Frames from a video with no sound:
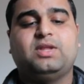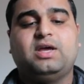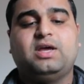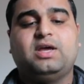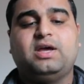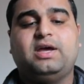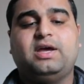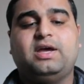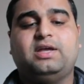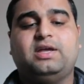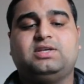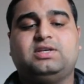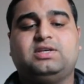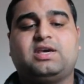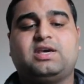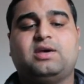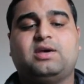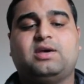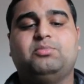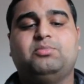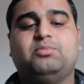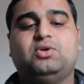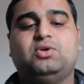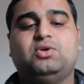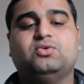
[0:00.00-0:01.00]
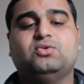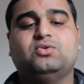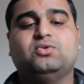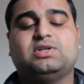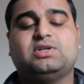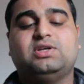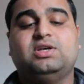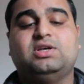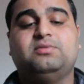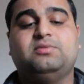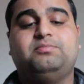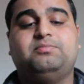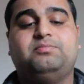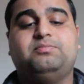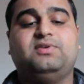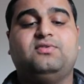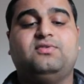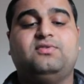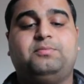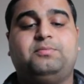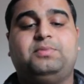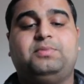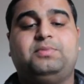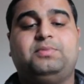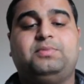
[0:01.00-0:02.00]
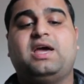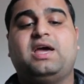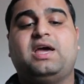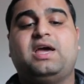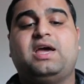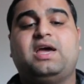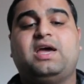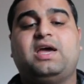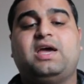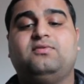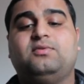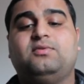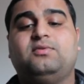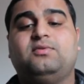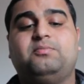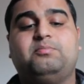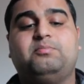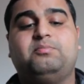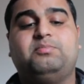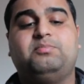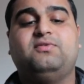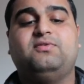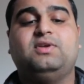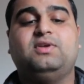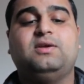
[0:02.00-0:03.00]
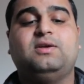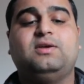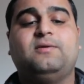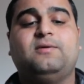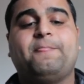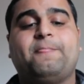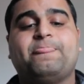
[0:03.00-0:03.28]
and he can be used in PvP and PvE.